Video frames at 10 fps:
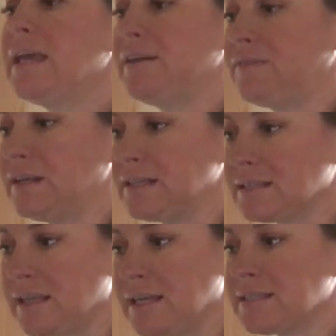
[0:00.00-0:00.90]
If it is
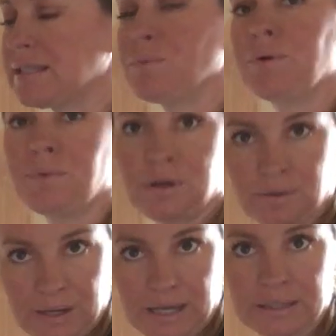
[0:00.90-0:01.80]
less, then we will go
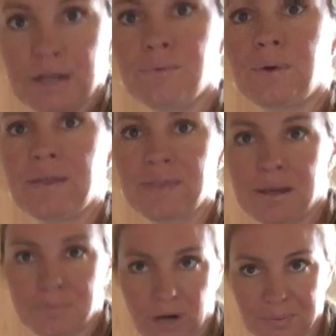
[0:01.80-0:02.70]
ahead and rate
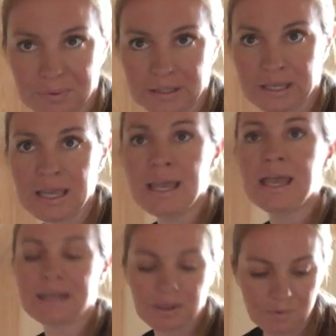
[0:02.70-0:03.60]
that properly,
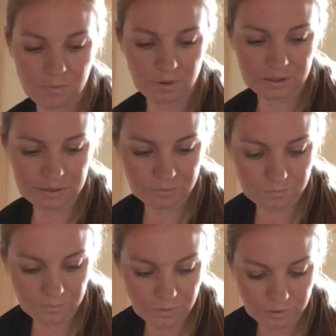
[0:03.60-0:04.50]
and I will
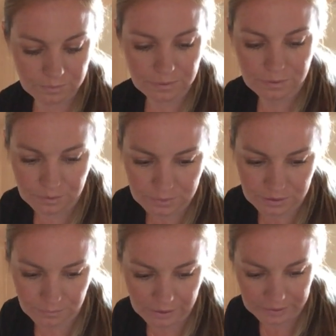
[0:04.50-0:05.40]
work with you with
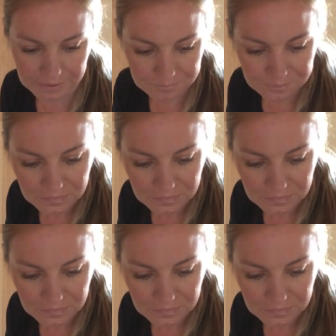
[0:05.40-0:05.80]
the rating.